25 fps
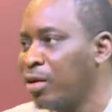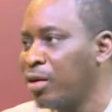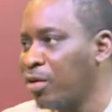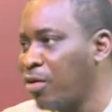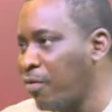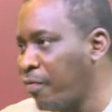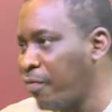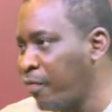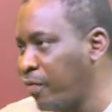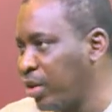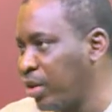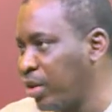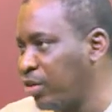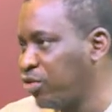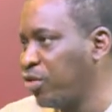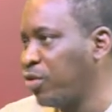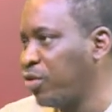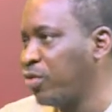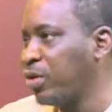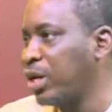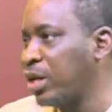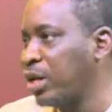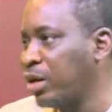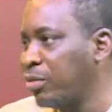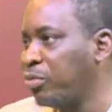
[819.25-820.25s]
convention
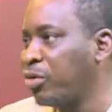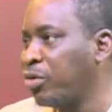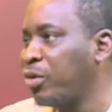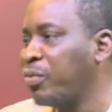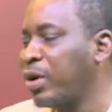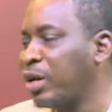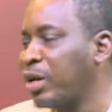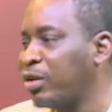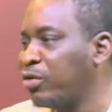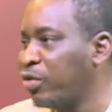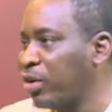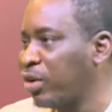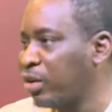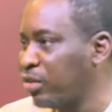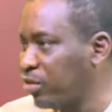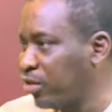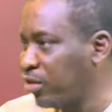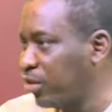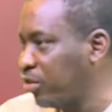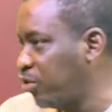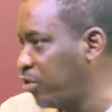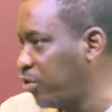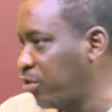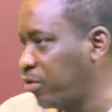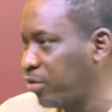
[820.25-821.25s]
and a proper
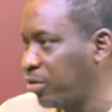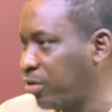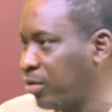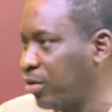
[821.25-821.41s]
transition.